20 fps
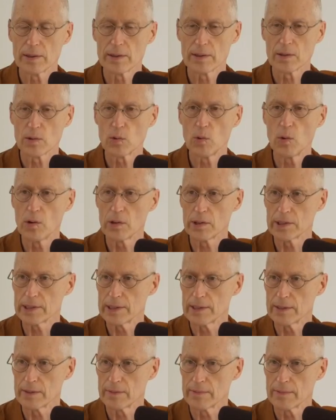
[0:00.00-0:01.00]
the
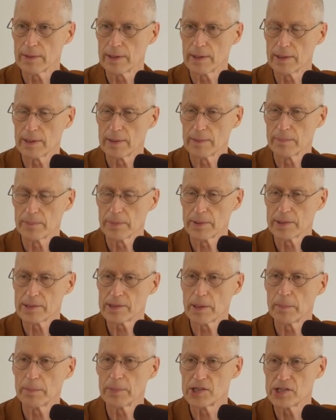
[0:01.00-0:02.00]
quality of um,
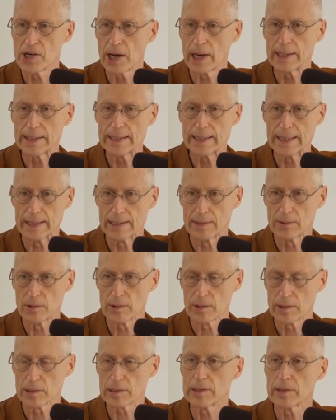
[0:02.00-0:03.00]
sampajanya
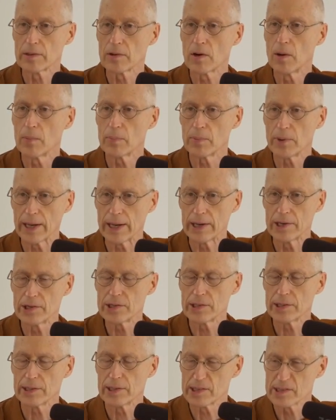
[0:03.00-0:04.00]
or clear
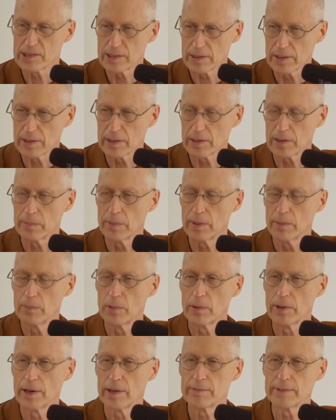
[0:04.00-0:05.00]
comprehension is a little bit
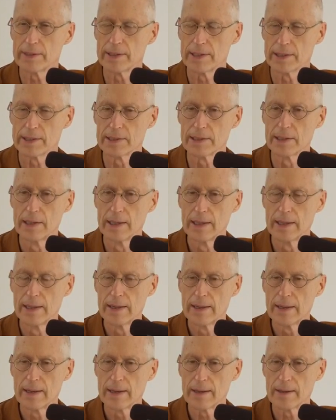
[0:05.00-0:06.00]
more evident
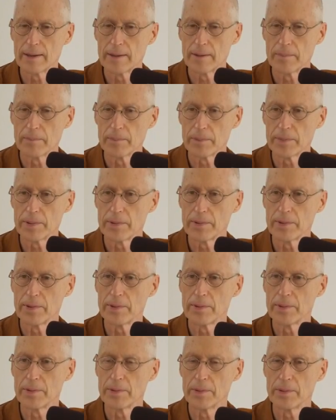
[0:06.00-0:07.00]
um,
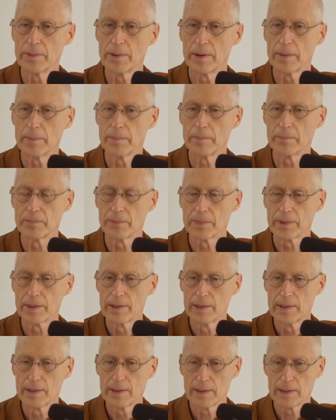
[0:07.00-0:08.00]
you um,
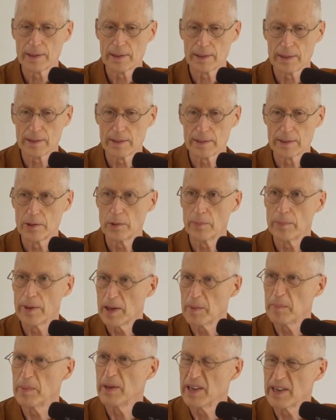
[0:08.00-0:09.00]
uh, you
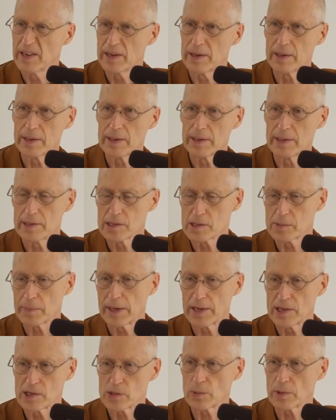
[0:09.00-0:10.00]
may be in a, in a
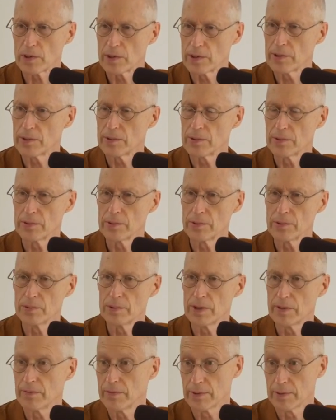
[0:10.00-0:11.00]
space where you,
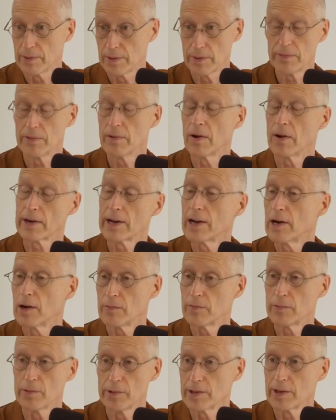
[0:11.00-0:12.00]
if you if you're not
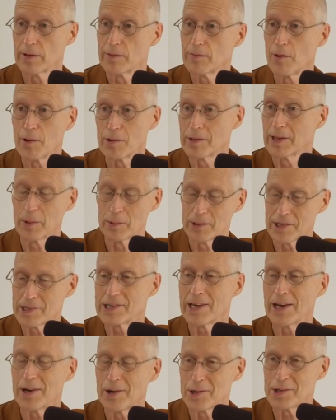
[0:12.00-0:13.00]
careful, you could fall down the
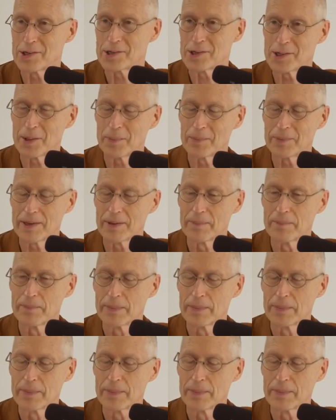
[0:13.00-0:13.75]
stairs or something.